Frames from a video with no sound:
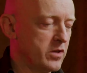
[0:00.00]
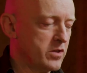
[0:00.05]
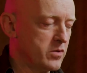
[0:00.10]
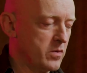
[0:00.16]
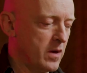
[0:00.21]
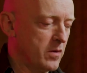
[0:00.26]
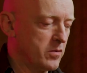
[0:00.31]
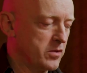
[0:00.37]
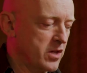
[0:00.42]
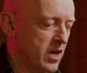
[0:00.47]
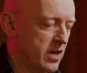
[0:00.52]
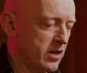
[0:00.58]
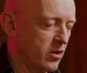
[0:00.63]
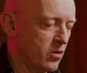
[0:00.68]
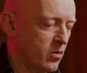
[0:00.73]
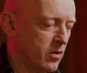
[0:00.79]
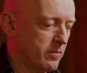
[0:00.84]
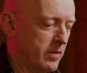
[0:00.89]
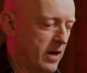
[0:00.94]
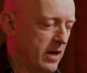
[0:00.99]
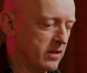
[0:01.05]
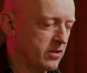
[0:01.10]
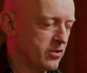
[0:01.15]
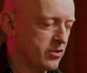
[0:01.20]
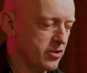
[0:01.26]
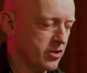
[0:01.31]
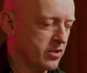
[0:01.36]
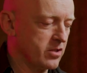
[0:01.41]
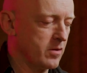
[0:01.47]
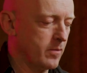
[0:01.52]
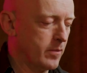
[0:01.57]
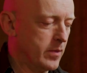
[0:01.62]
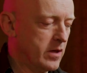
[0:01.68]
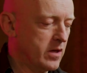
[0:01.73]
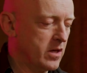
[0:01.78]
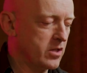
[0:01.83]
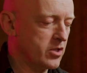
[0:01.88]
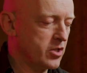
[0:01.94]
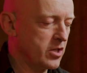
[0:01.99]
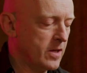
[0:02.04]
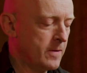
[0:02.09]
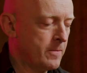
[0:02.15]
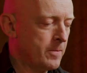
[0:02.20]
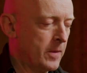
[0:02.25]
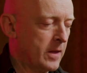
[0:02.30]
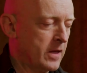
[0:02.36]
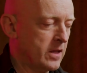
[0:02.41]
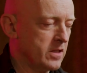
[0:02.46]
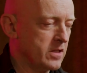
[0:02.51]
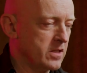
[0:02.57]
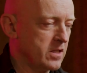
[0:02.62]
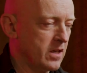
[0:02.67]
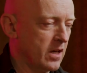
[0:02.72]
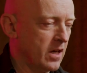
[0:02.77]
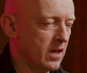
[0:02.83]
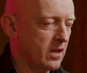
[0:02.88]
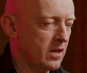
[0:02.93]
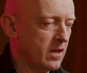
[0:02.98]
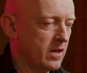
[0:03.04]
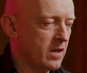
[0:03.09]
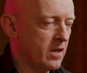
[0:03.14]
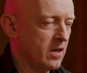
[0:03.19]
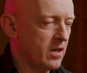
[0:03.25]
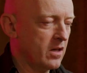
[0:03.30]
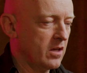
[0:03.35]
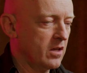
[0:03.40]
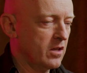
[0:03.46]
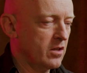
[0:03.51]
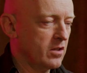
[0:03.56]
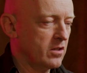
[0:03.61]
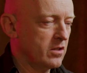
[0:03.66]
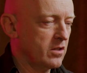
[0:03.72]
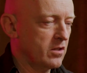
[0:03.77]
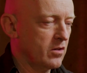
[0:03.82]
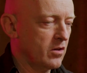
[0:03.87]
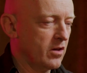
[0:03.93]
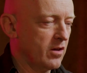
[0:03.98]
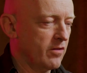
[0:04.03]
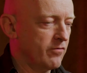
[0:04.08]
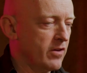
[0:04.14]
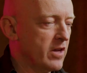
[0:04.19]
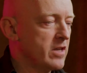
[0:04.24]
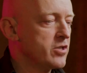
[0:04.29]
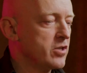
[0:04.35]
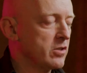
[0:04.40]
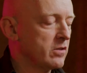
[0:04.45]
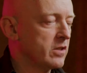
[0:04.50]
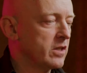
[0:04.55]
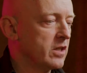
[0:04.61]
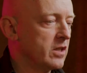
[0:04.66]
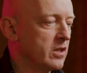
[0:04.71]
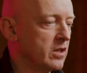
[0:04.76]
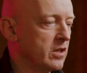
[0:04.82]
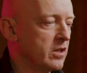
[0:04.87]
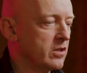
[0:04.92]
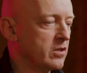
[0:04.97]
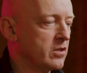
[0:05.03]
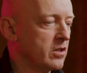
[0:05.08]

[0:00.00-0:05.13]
reason why I was kind of going back to just the pitch is that eventually,